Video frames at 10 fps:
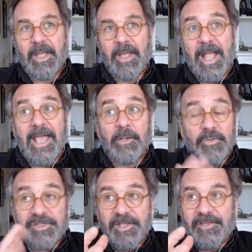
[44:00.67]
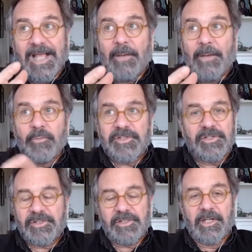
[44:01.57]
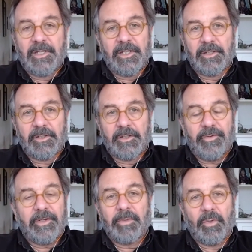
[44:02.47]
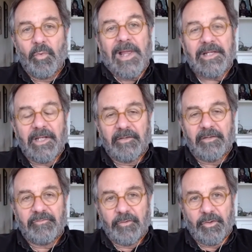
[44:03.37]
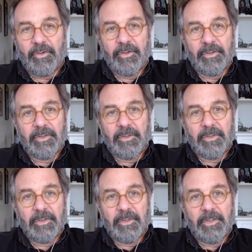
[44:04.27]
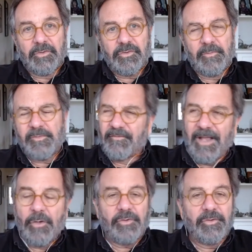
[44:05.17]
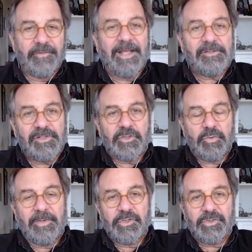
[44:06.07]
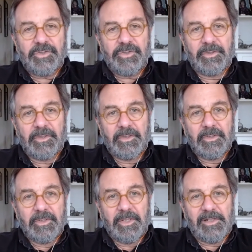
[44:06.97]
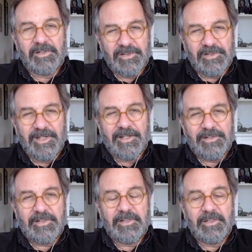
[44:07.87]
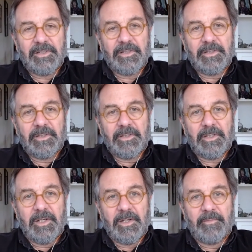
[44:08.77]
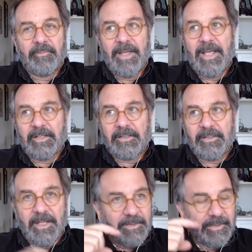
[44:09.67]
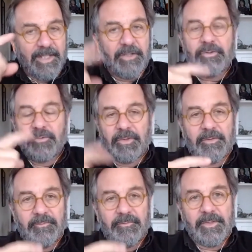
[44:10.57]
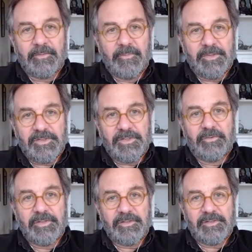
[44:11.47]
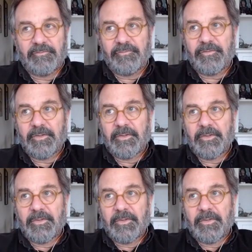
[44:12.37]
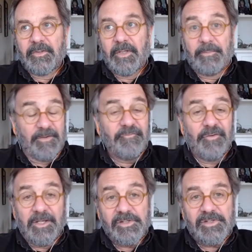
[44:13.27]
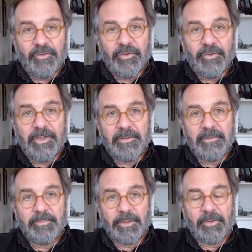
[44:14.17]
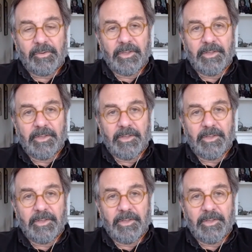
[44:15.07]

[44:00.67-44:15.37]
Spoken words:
and that was just an incredible awakening for her in terms of how could that situation exist. And it led her to a series of epiphanies, really political